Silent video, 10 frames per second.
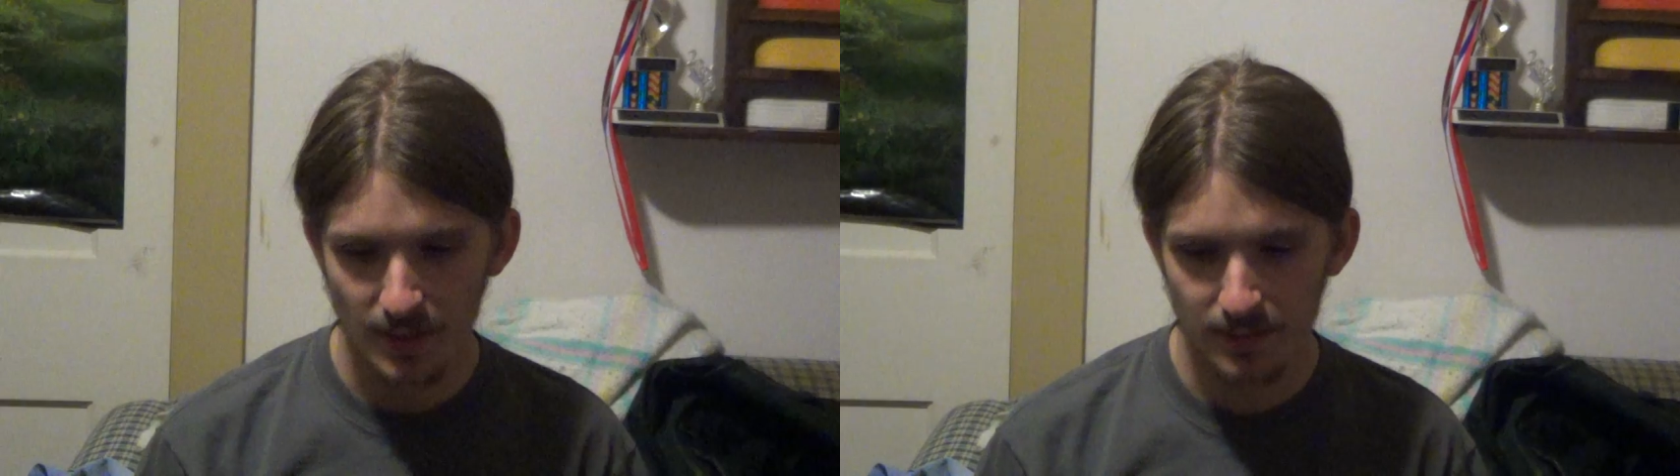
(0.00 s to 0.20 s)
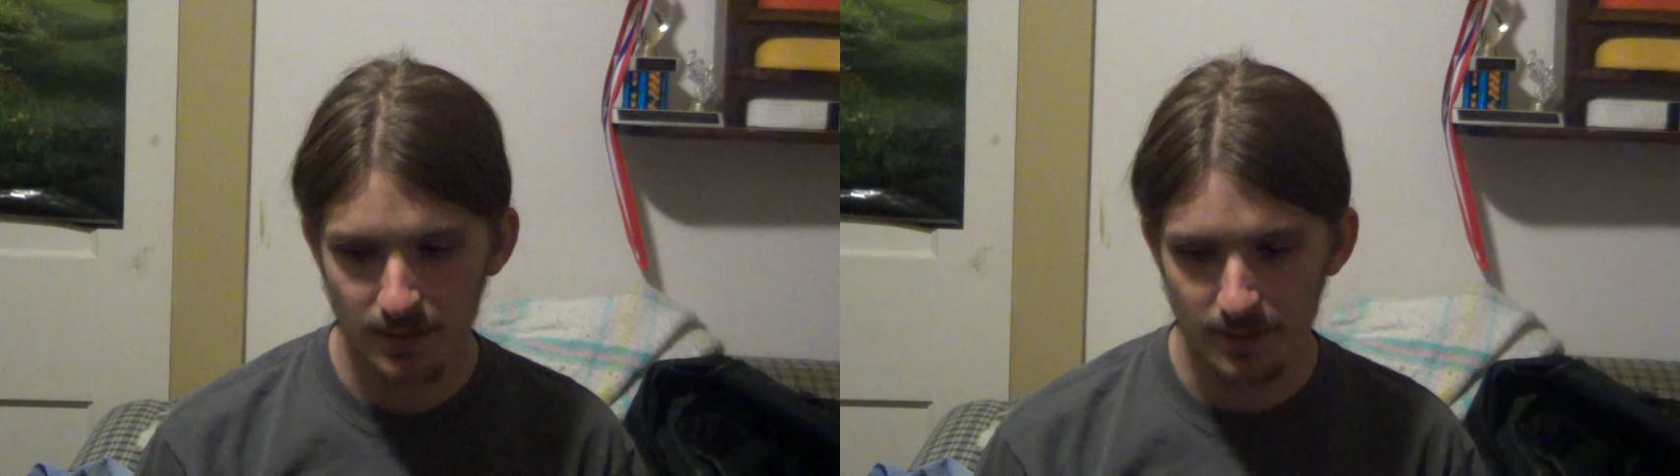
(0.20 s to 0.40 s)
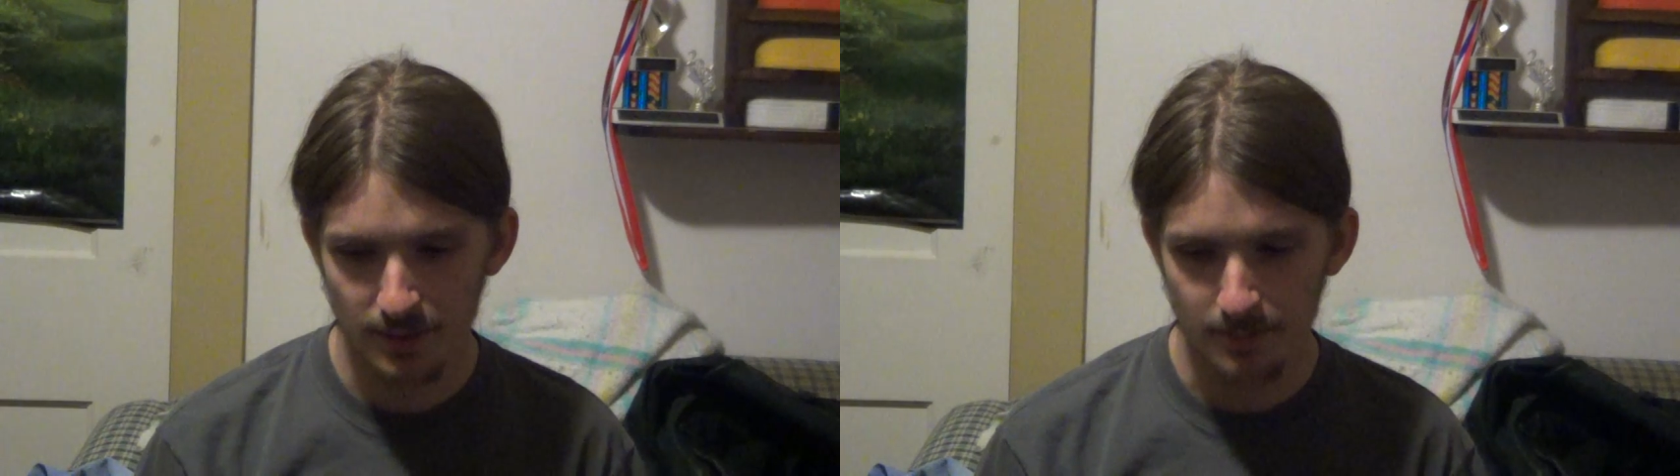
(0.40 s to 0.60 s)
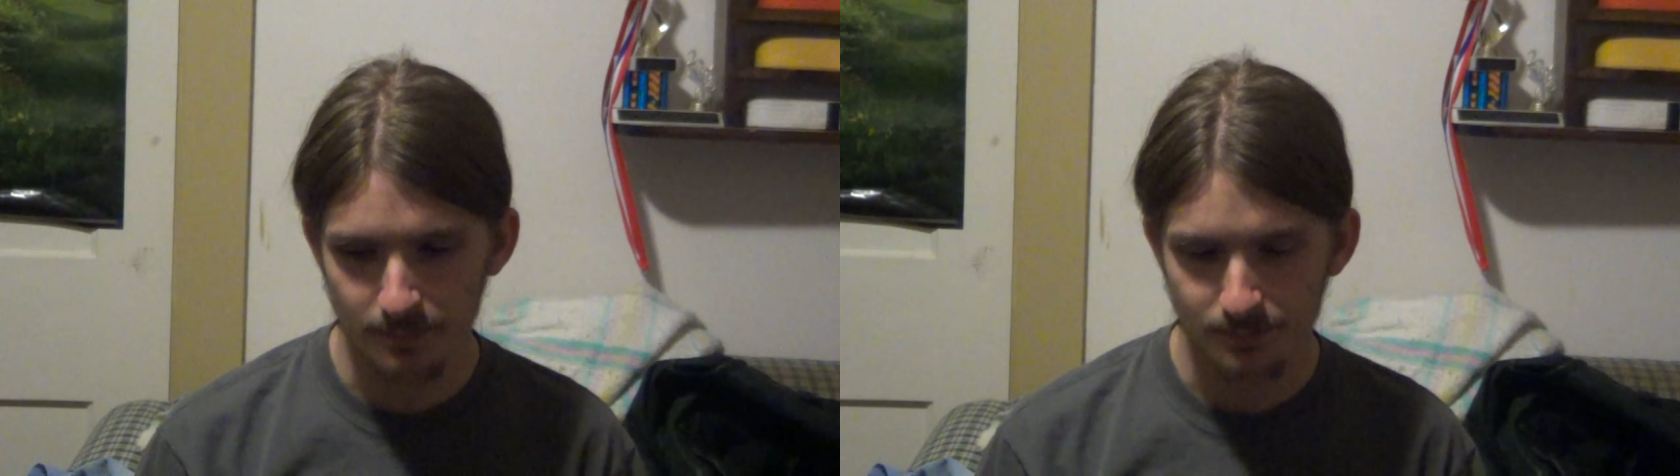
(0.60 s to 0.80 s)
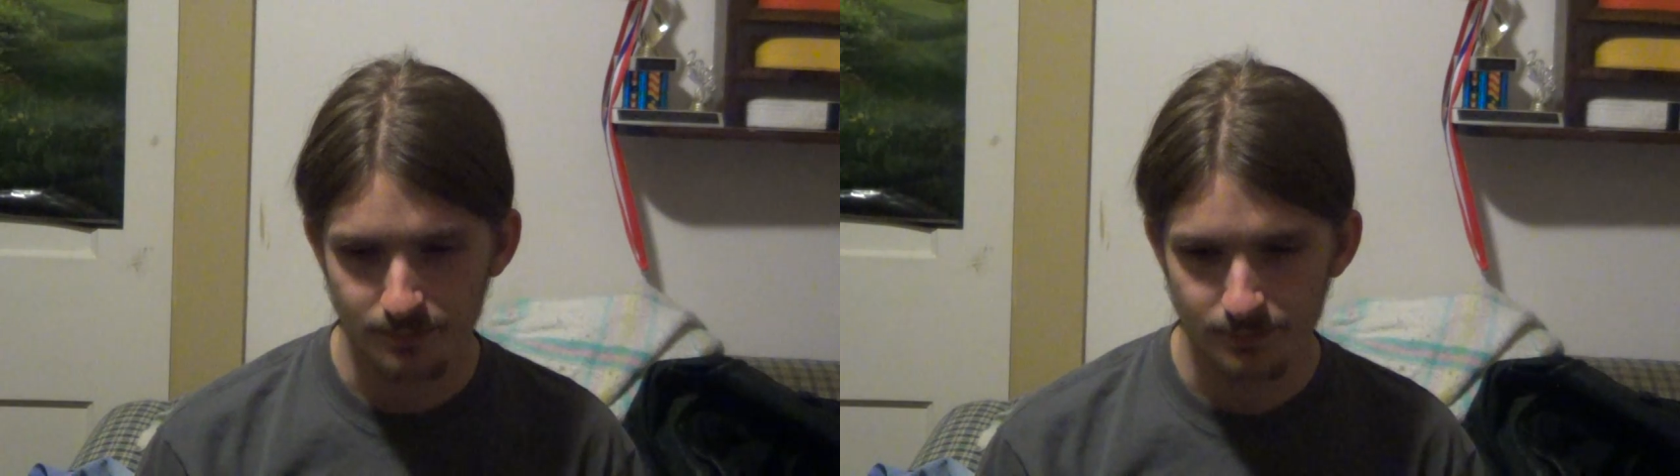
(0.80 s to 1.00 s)
And then
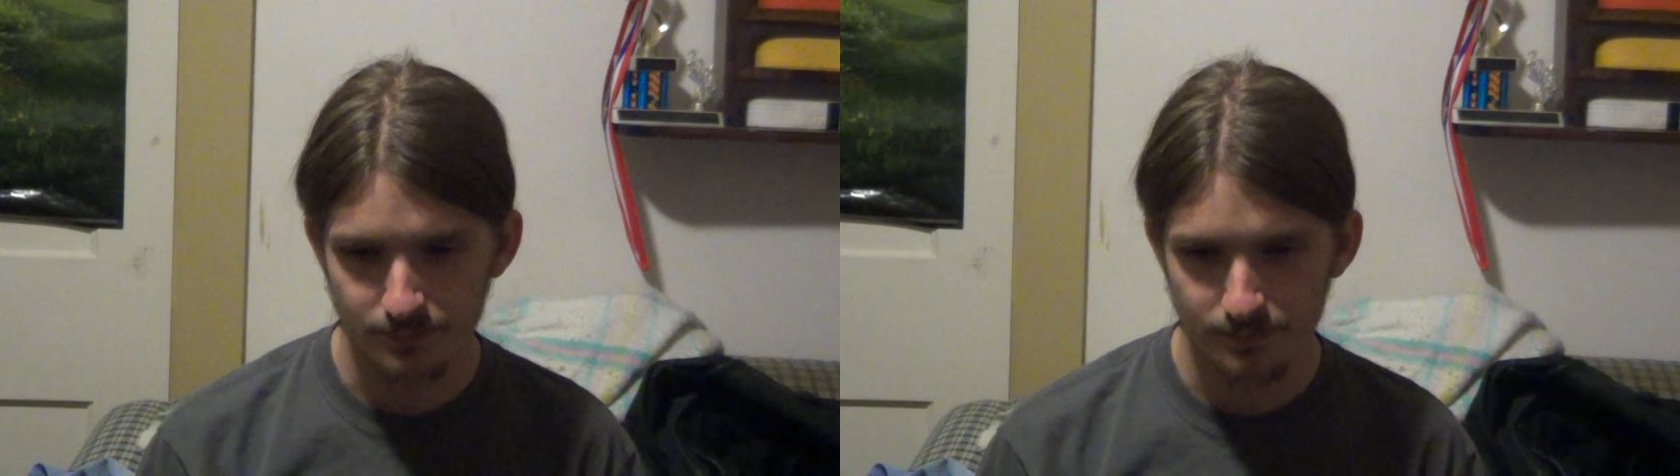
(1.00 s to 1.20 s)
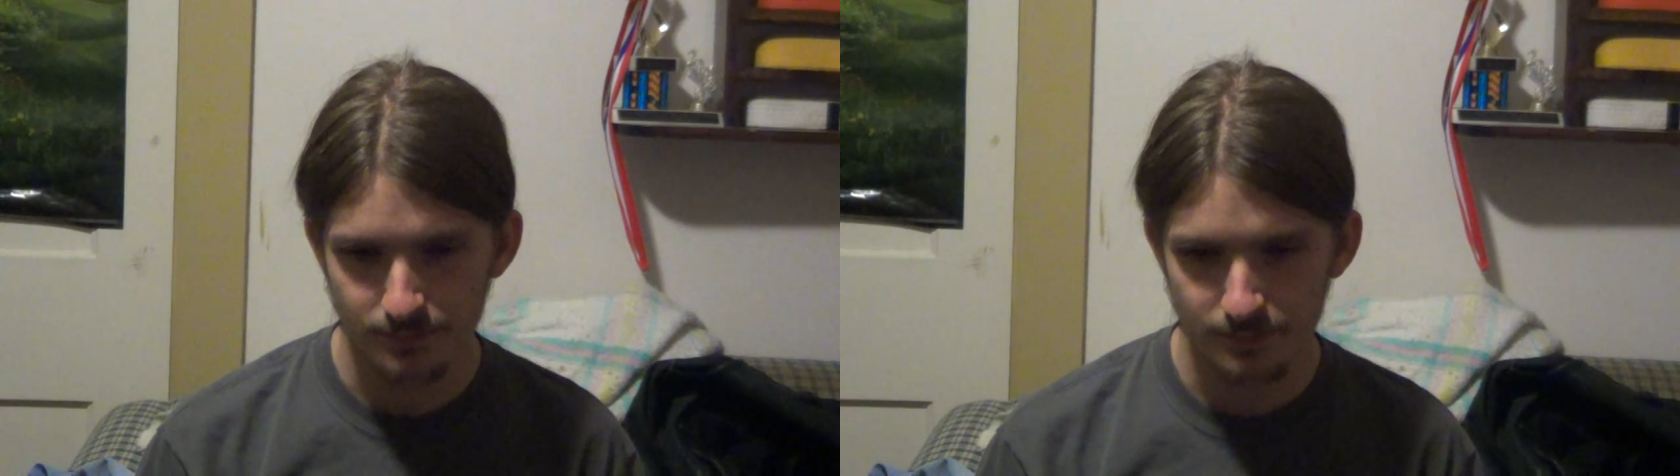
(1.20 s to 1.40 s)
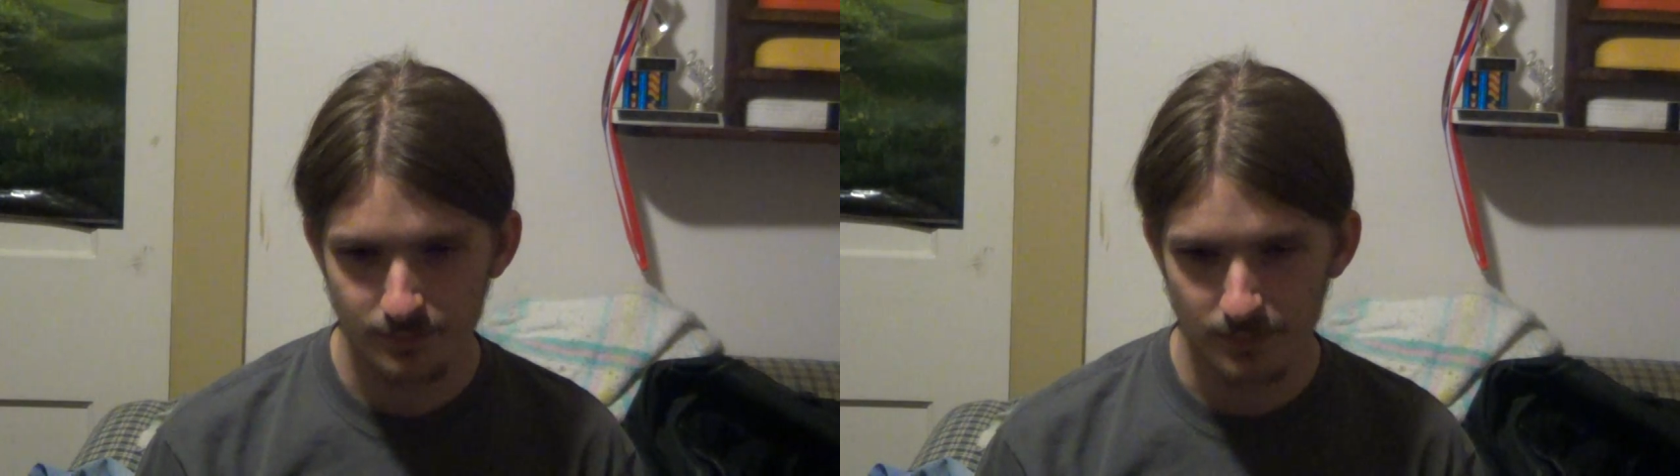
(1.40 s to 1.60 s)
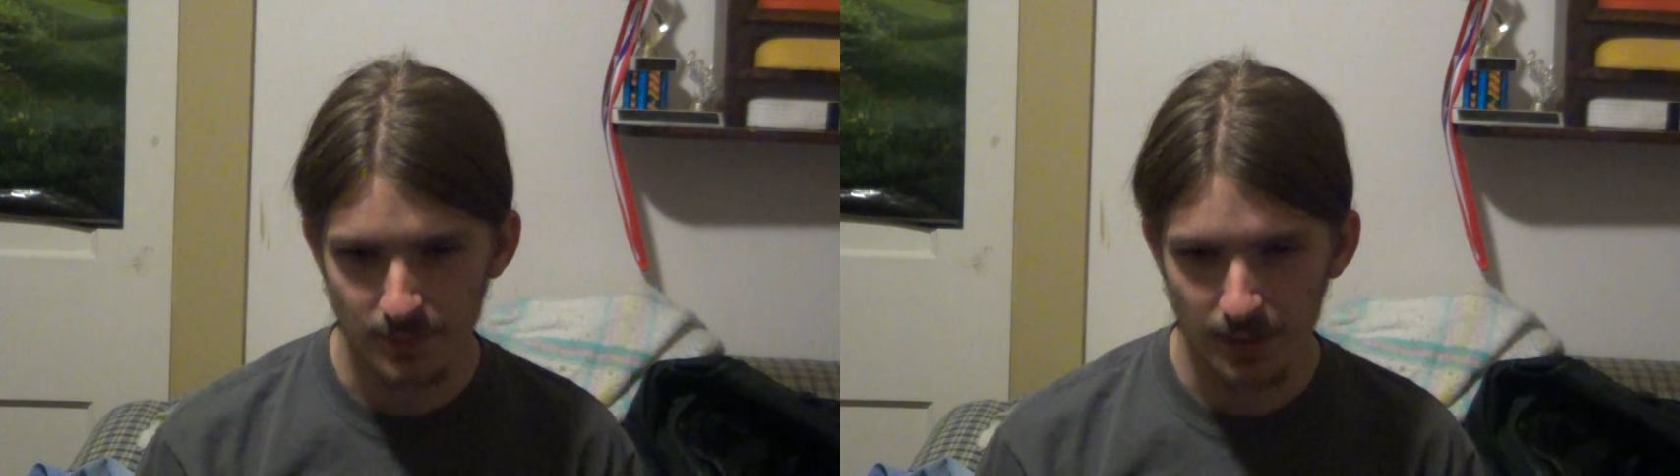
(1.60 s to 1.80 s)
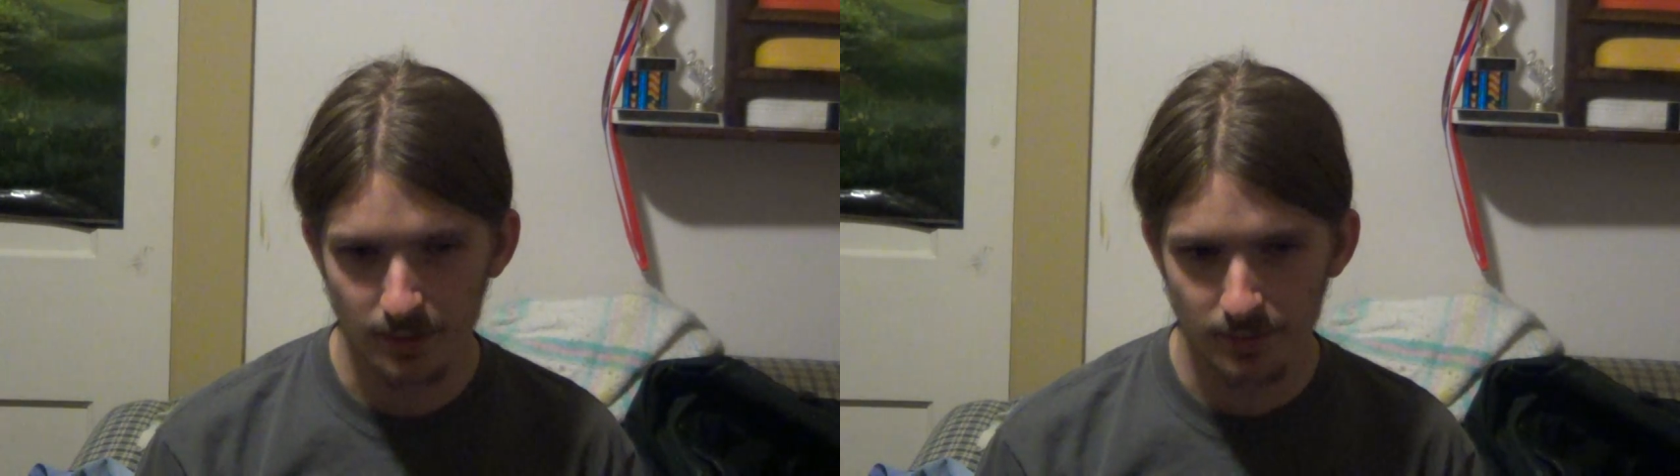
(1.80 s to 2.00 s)

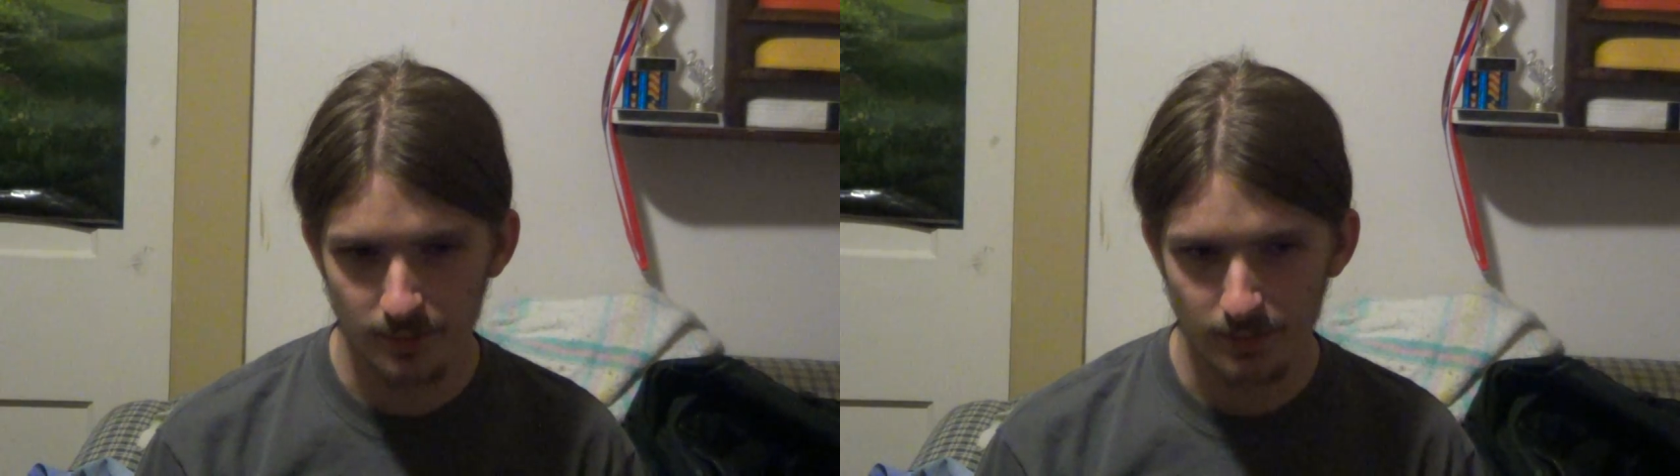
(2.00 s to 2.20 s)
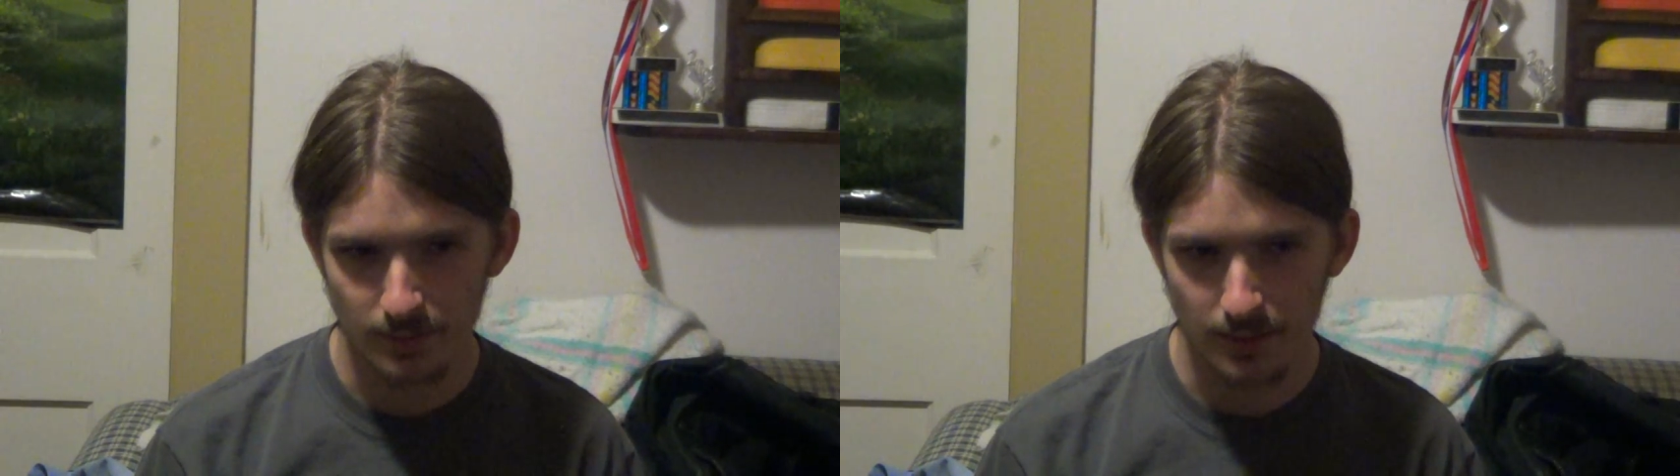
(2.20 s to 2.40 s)
in